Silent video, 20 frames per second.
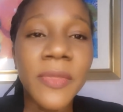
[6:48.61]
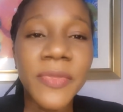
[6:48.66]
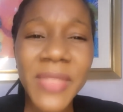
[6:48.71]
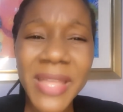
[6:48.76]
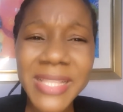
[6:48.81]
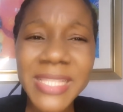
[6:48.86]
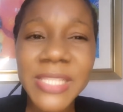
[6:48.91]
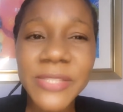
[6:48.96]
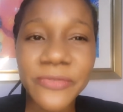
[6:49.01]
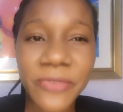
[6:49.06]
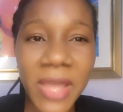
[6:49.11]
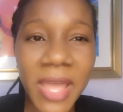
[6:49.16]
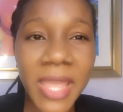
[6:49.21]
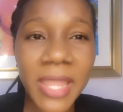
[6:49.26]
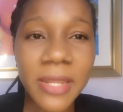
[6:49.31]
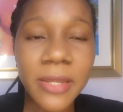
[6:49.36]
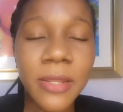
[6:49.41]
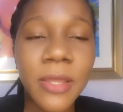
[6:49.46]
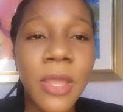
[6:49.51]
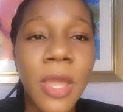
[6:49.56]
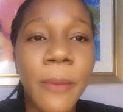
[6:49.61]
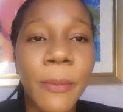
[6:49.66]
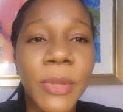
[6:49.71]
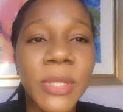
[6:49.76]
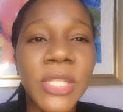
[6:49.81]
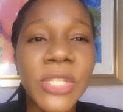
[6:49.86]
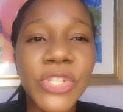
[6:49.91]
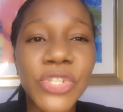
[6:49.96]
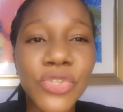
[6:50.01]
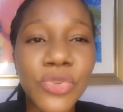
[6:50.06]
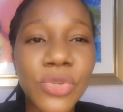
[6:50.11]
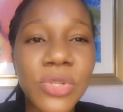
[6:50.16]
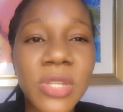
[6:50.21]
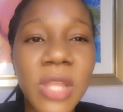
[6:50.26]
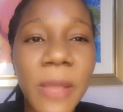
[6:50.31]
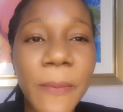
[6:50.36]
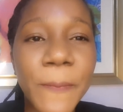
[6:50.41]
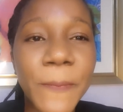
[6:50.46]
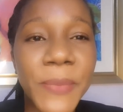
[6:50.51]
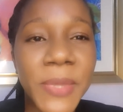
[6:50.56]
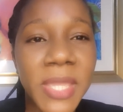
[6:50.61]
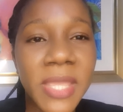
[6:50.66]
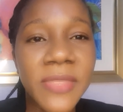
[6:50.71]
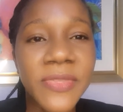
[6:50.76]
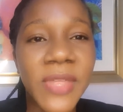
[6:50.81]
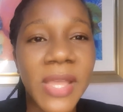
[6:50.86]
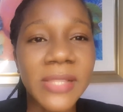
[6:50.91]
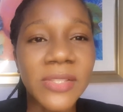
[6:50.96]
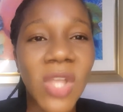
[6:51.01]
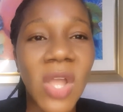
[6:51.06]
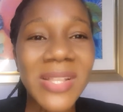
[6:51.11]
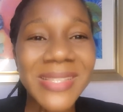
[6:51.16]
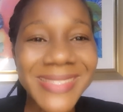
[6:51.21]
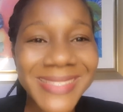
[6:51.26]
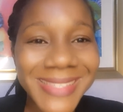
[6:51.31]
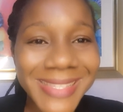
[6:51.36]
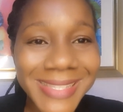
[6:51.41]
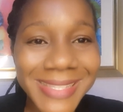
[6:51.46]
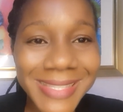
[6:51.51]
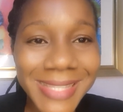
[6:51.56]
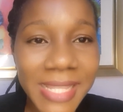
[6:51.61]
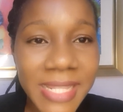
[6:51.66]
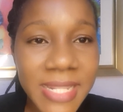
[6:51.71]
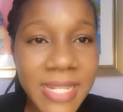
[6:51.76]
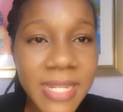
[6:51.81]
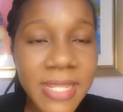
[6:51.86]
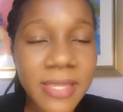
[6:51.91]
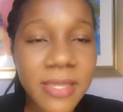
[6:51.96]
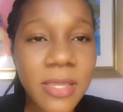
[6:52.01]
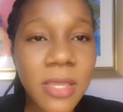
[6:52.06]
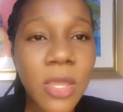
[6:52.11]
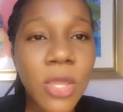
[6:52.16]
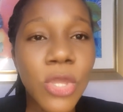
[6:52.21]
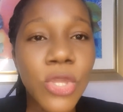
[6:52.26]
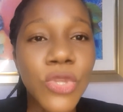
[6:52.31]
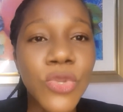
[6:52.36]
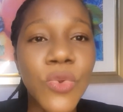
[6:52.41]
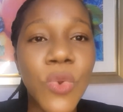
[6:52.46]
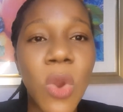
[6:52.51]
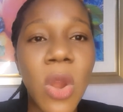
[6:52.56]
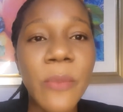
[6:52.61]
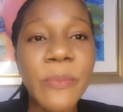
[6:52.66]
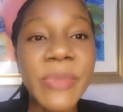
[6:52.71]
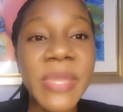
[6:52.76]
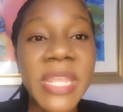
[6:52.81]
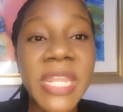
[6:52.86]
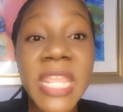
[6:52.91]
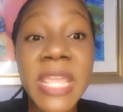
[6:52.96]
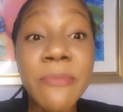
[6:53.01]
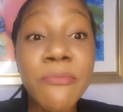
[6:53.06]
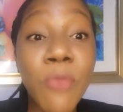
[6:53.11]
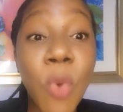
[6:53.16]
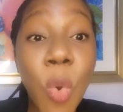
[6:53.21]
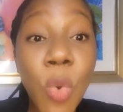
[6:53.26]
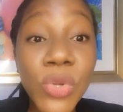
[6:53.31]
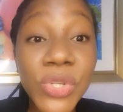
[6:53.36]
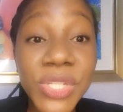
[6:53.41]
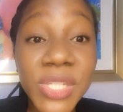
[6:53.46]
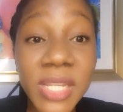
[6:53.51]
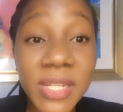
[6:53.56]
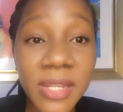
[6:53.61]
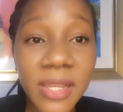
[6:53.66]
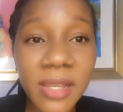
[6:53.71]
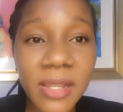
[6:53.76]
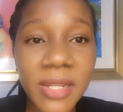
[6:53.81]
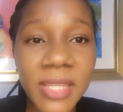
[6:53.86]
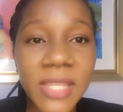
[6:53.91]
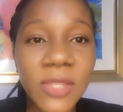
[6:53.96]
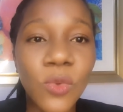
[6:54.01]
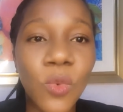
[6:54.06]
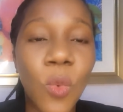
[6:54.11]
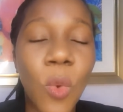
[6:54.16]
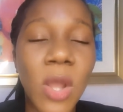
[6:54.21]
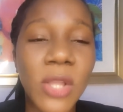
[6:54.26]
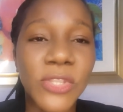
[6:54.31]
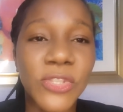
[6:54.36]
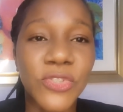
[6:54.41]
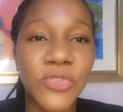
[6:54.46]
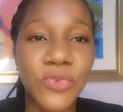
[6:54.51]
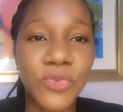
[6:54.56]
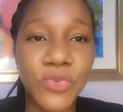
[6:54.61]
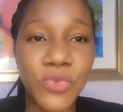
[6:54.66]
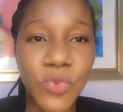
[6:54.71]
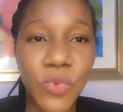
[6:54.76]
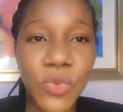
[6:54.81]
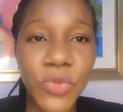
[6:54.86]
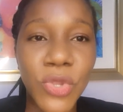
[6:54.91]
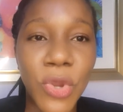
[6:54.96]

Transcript: That's fine, but it should not be that consistently you are being emotional in what you do.